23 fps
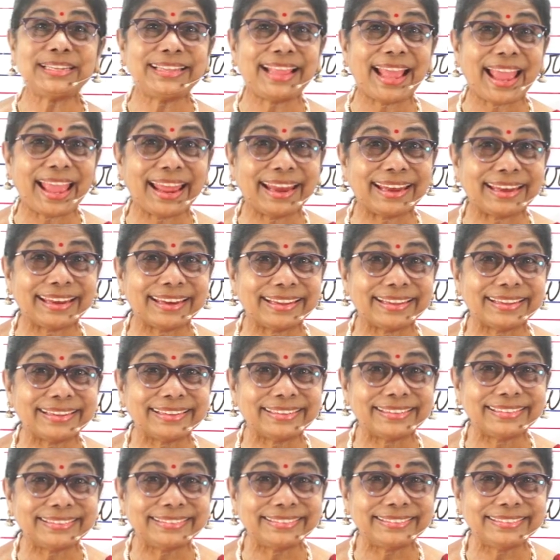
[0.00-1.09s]
is that?
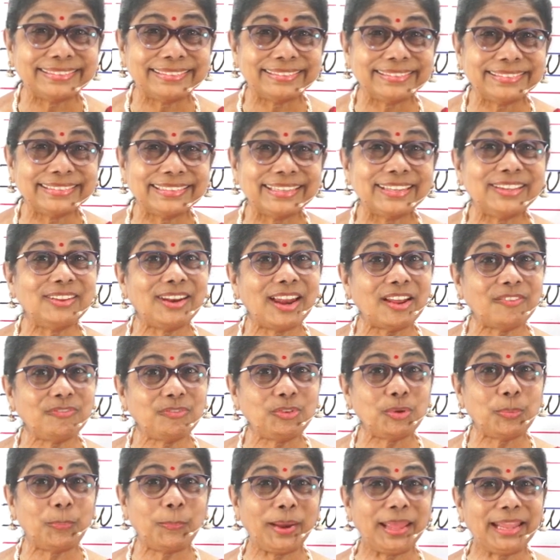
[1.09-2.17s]
You'll
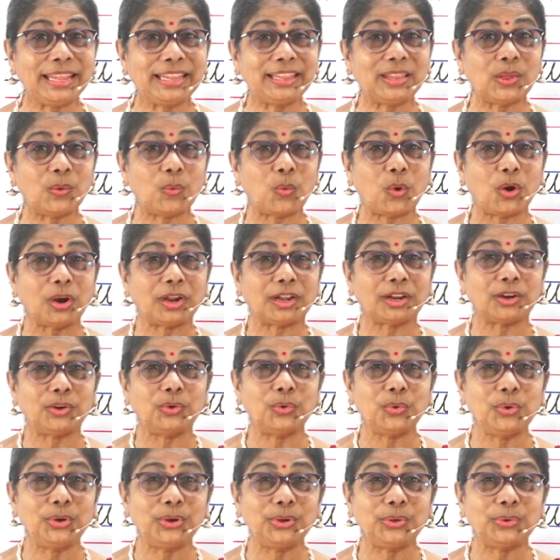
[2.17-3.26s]
have to play in the water,
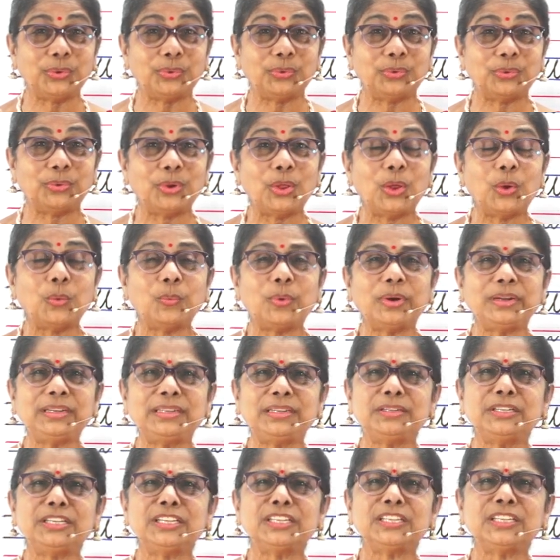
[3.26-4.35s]
don't you? What
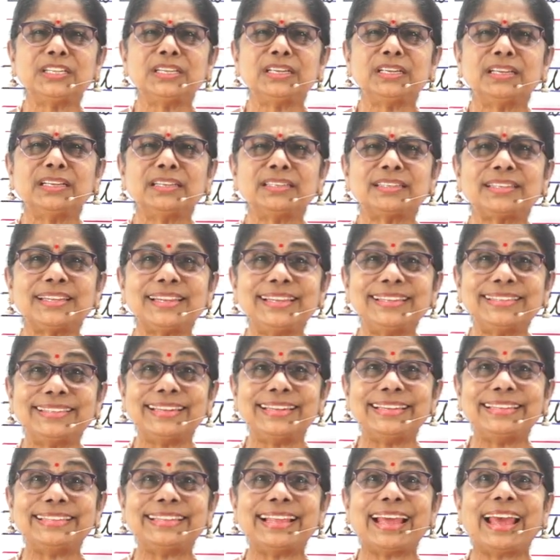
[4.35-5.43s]

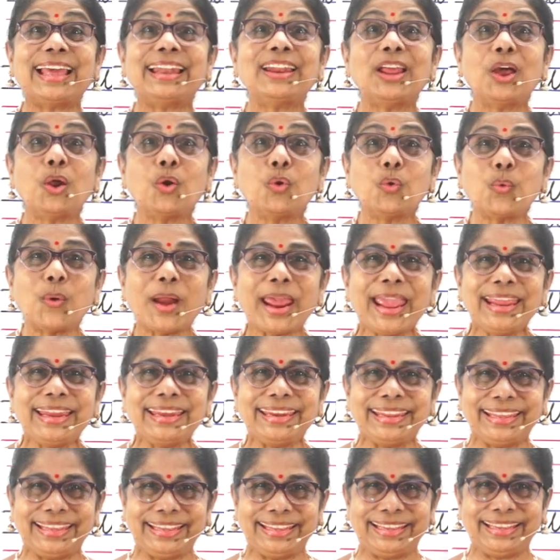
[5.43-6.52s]
season is that?
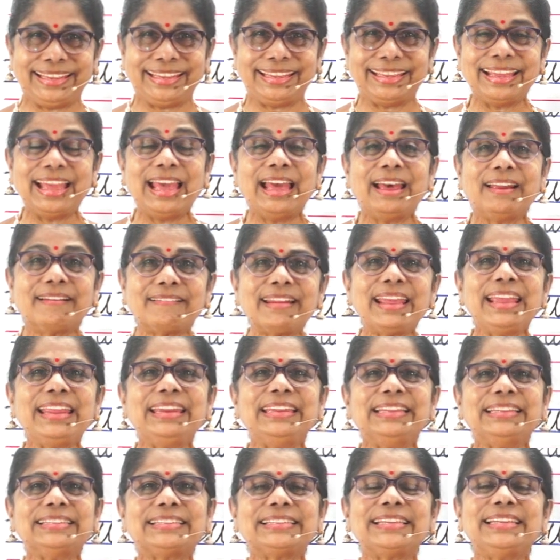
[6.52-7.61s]
Rainy.
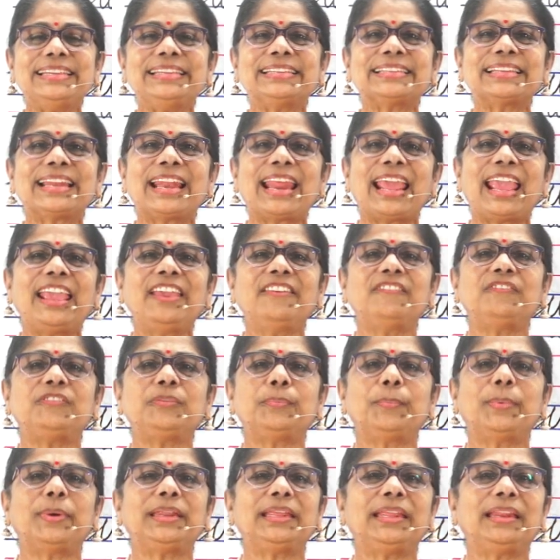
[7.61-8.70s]
Rainy season.
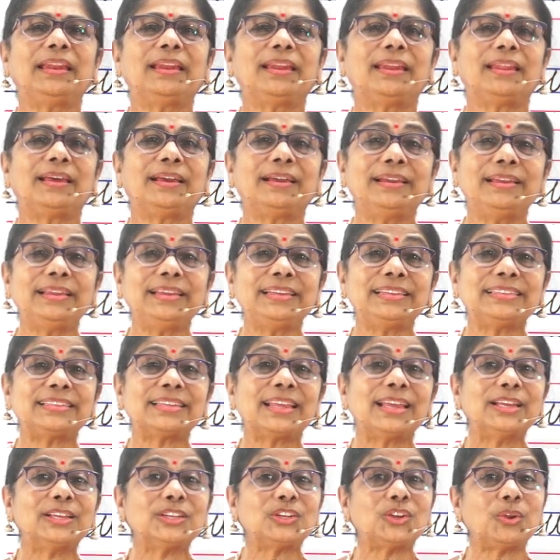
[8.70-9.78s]
Everybody likes
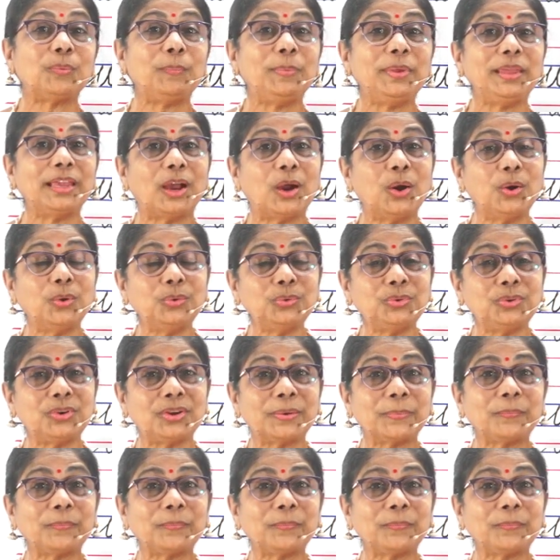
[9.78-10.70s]
to be out